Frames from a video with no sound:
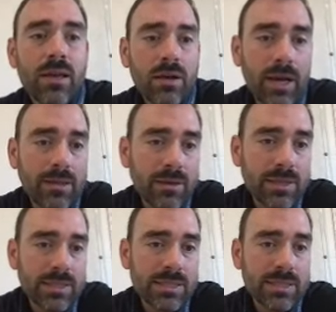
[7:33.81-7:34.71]
I look at
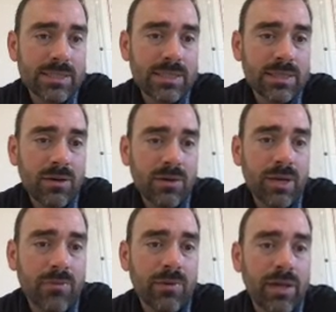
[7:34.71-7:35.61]
this and I see,
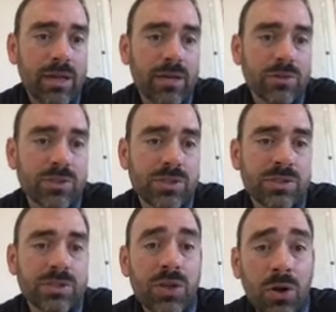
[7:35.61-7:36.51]
okay, right here, she
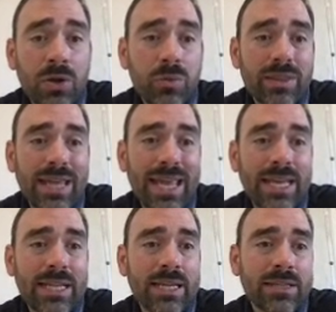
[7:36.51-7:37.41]
started with
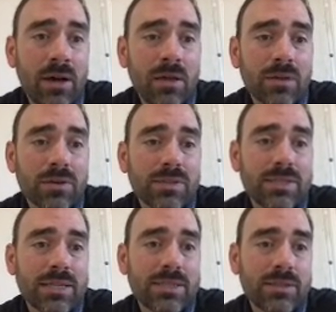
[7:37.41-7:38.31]
$80.
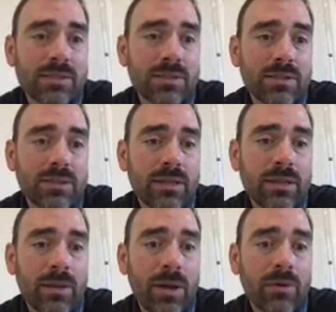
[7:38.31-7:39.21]
That's
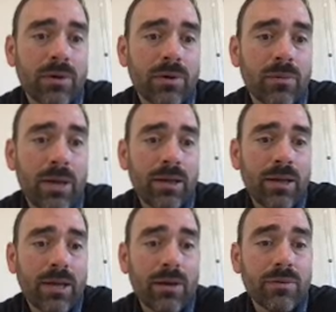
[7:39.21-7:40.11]
the amount in her bank
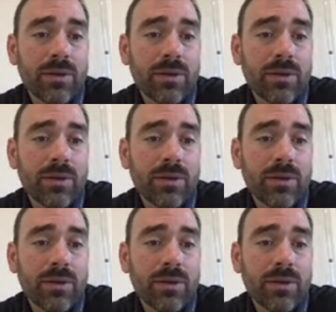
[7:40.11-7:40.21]
account.